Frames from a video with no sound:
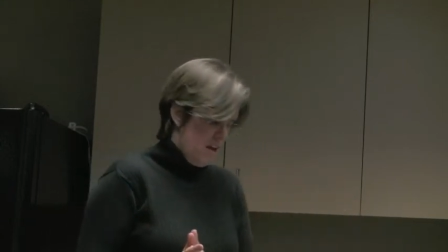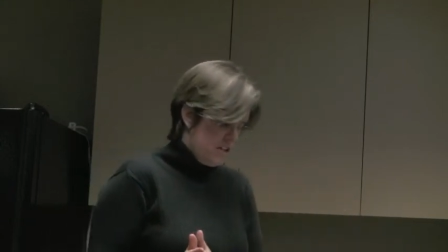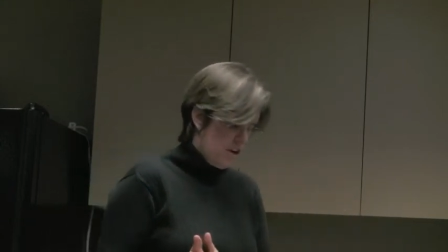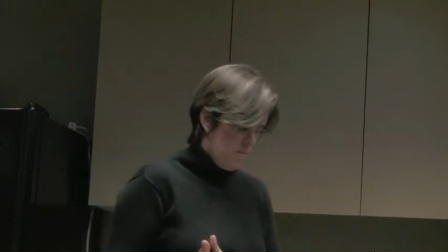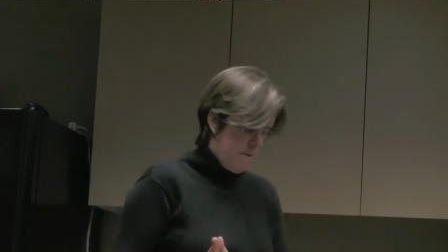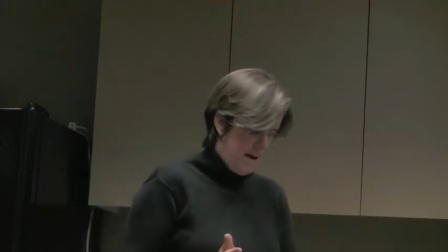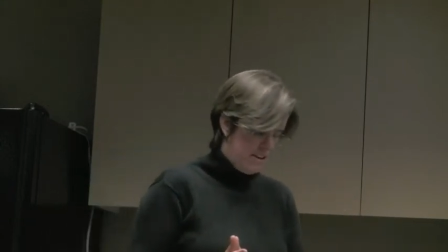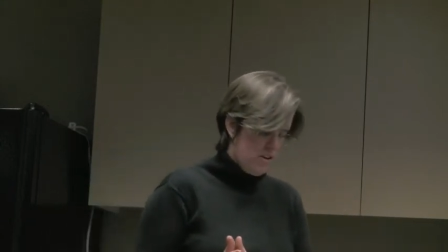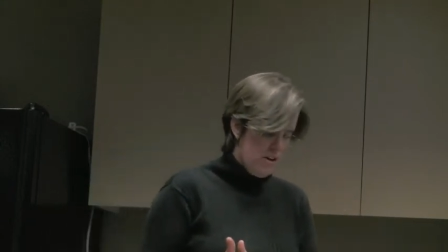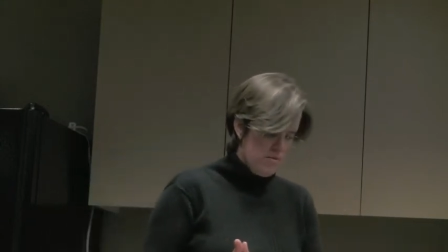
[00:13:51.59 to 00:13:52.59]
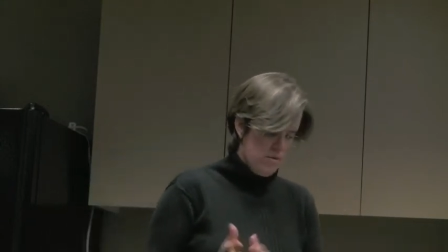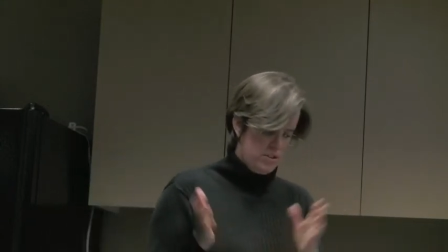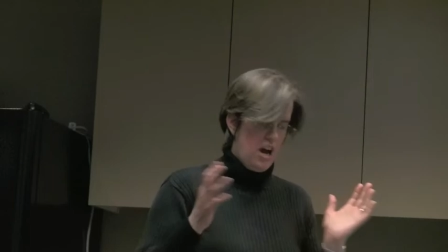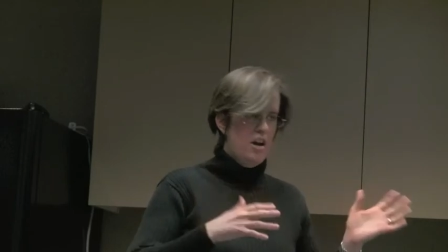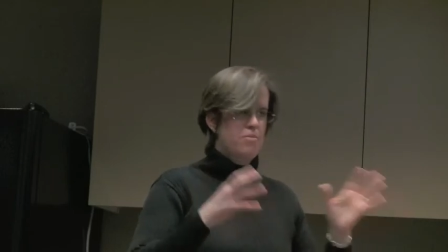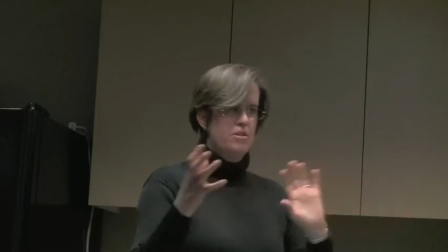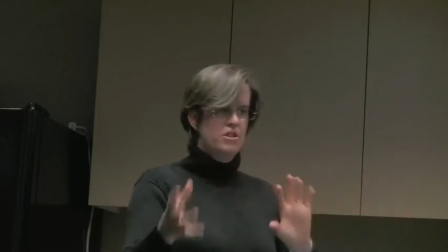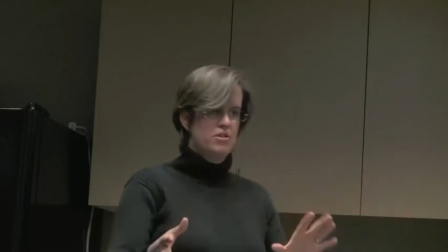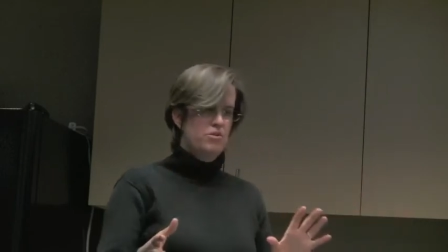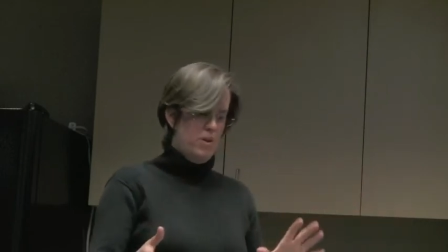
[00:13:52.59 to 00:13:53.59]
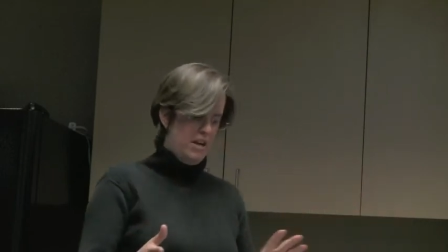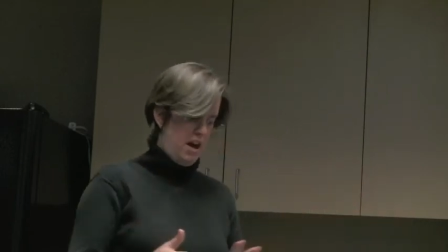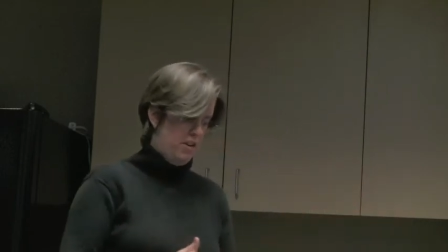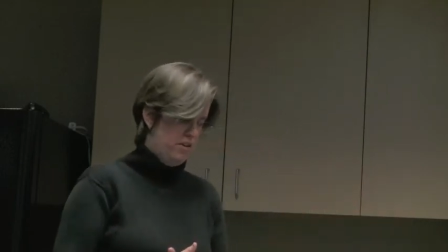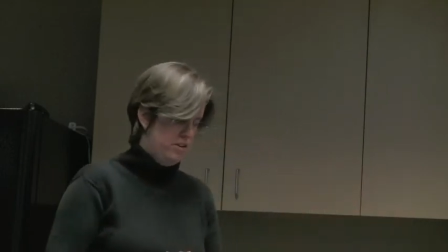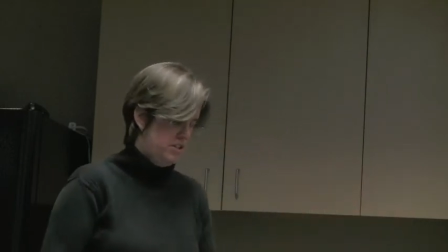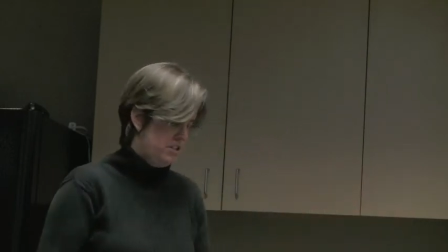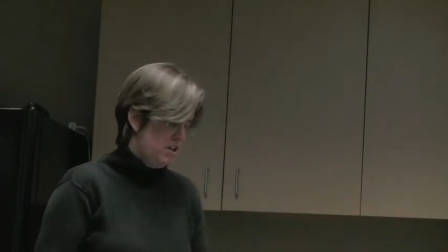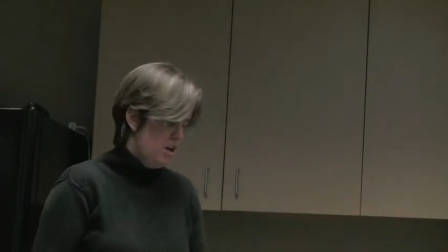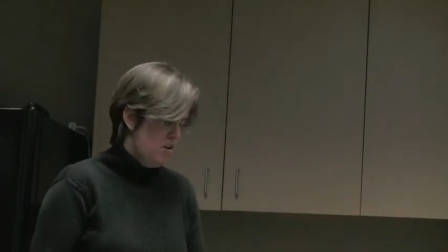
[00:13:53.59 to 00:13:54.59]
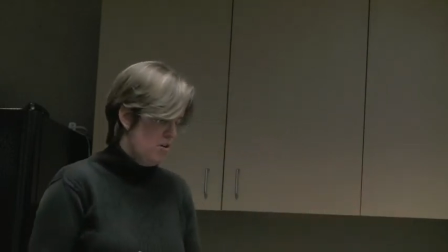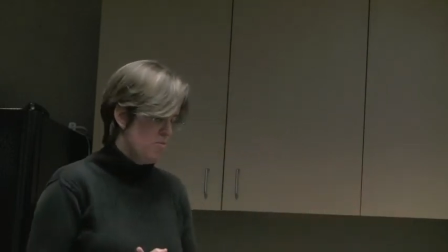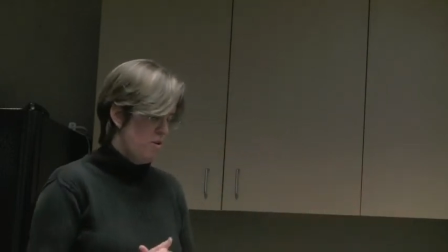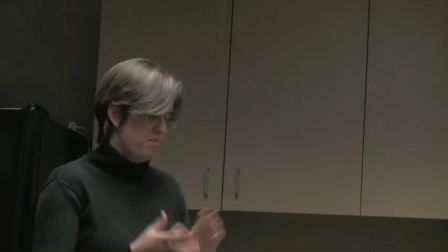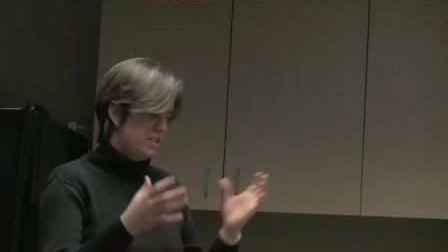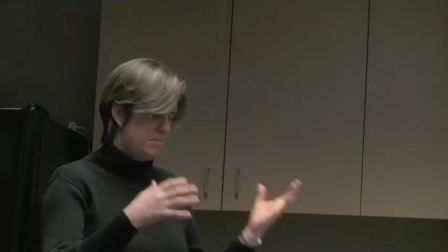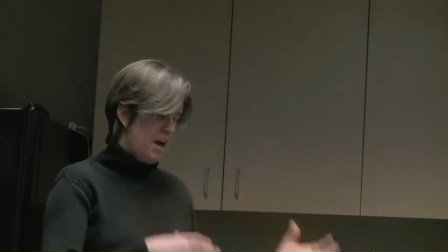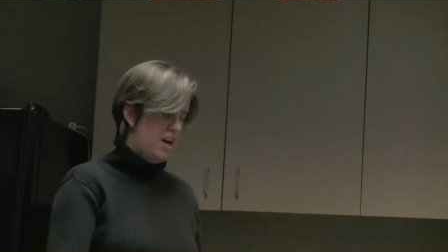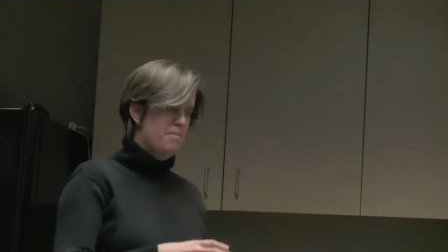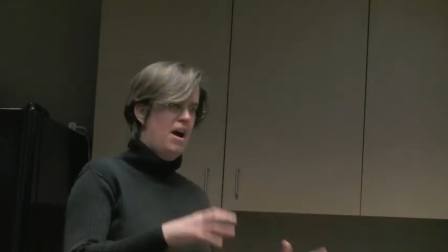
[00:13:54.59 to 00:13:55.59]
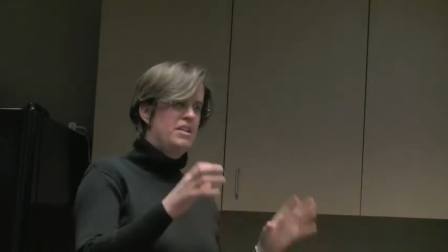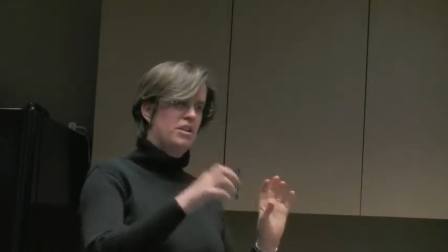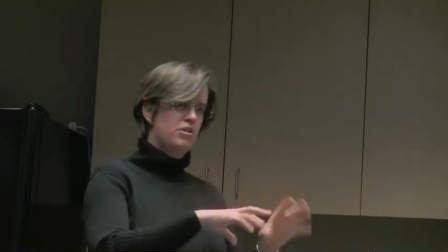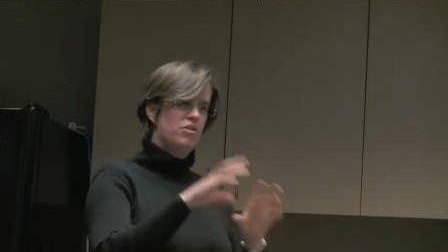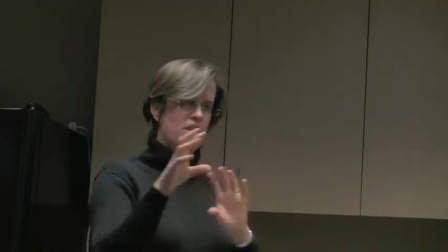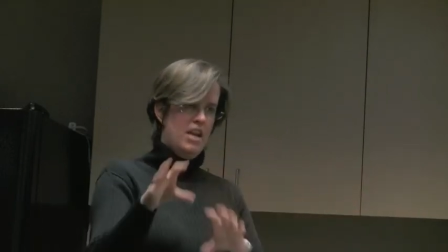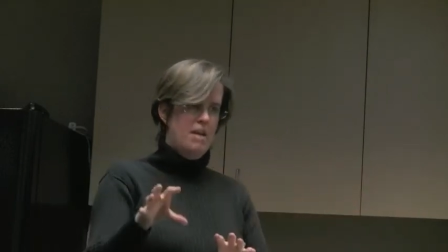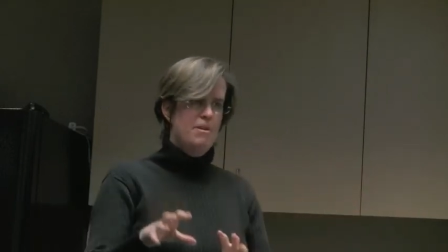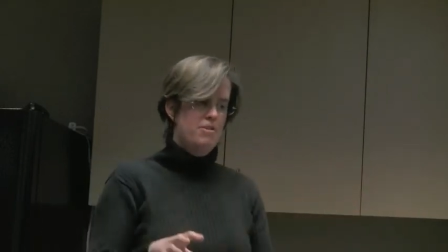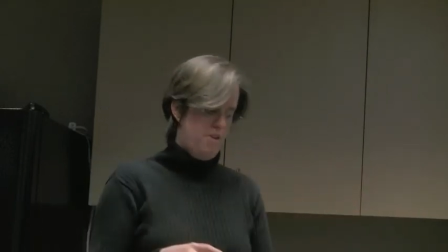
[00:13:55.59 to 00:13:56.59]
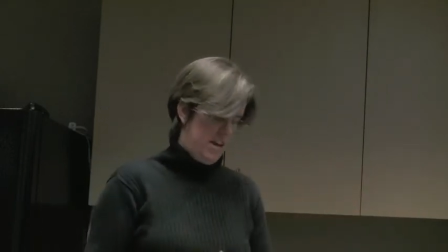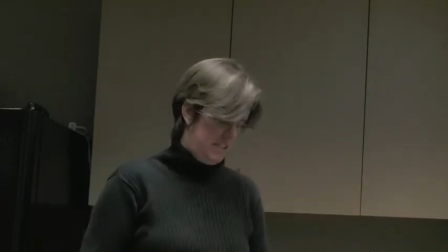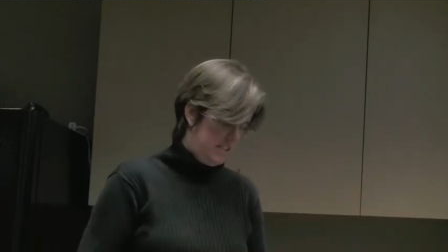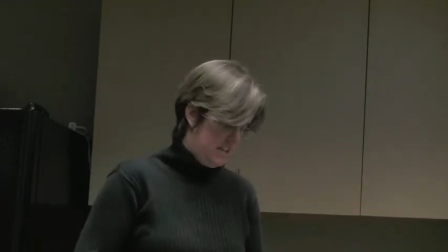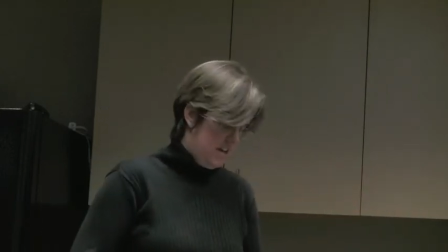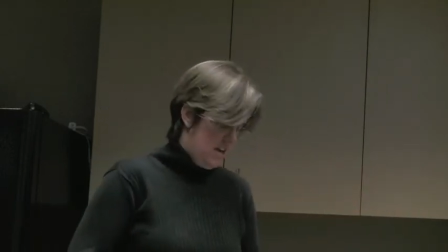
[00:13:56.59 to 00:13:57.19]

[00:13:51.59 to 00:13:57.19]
So by the current rules, contributions of twenty dollars or more must be itemized, including the name and address,